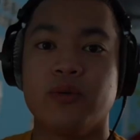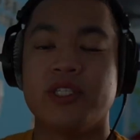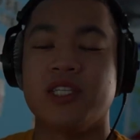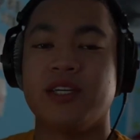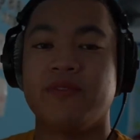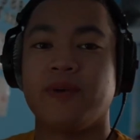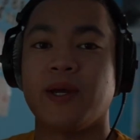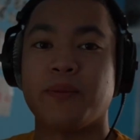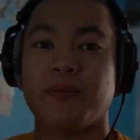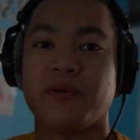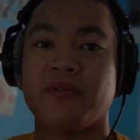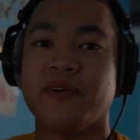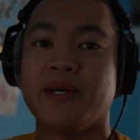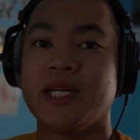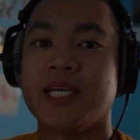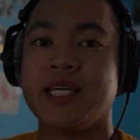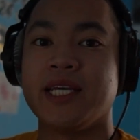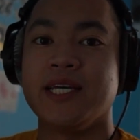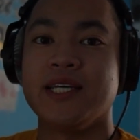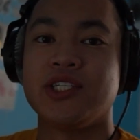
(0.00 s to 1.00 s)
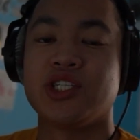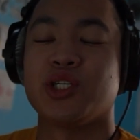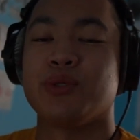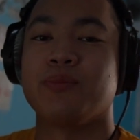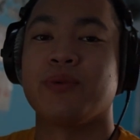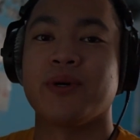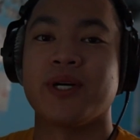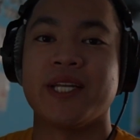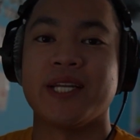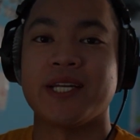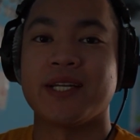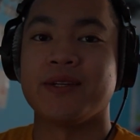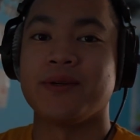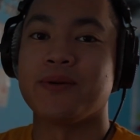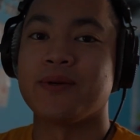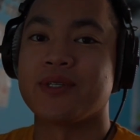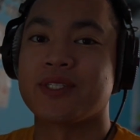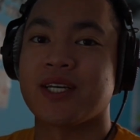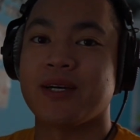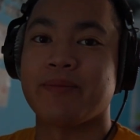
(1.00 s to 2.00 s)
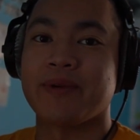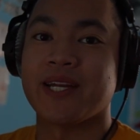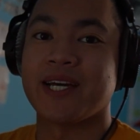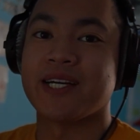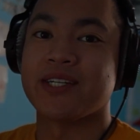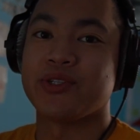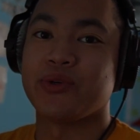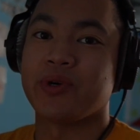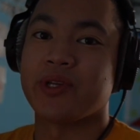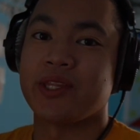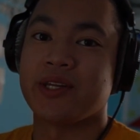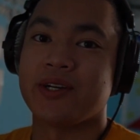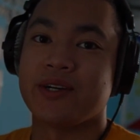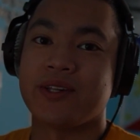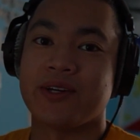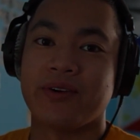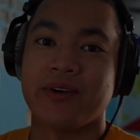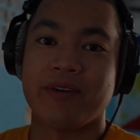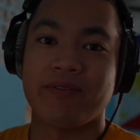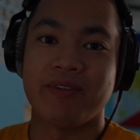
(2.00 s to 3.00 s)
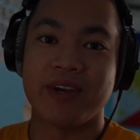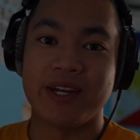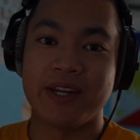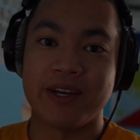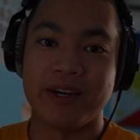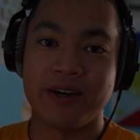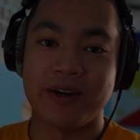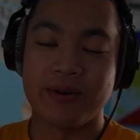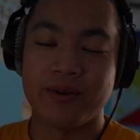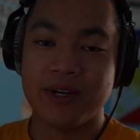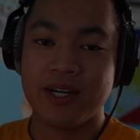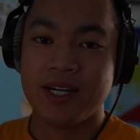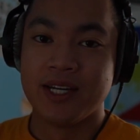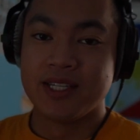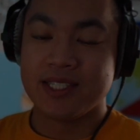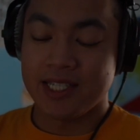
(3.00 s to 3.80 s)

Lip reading: What's up, everybody? It's your boy Nick Noodles coming at you with another great video.